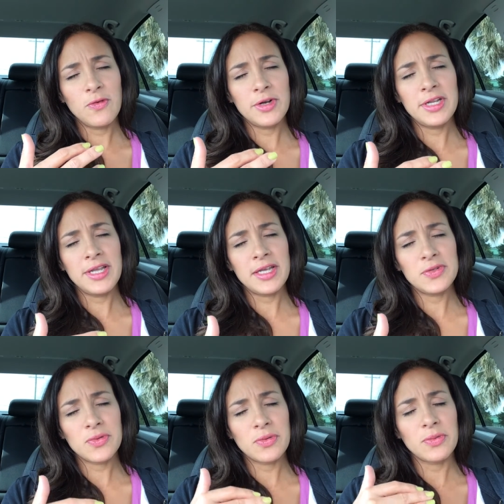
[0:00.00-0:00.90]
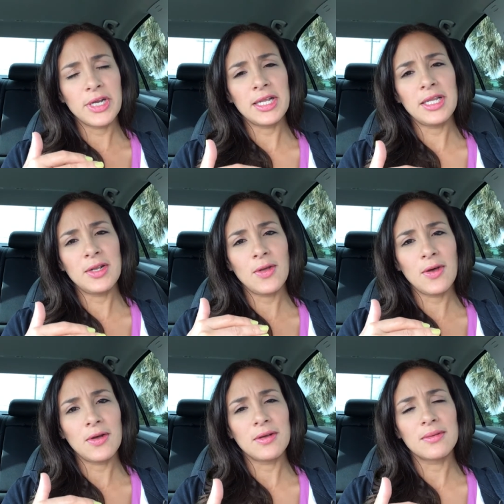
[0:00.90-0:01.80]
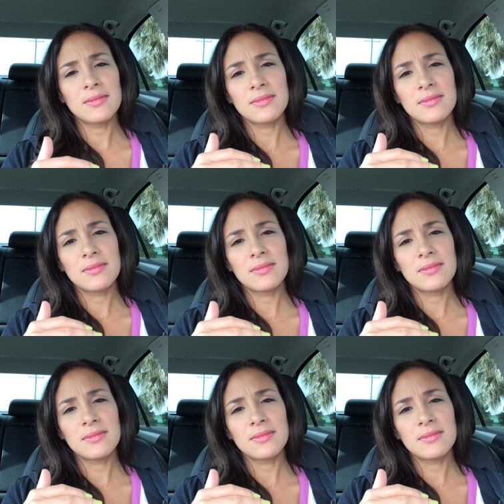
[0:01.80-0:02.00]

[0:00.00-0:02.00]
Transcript: 40 days were really long.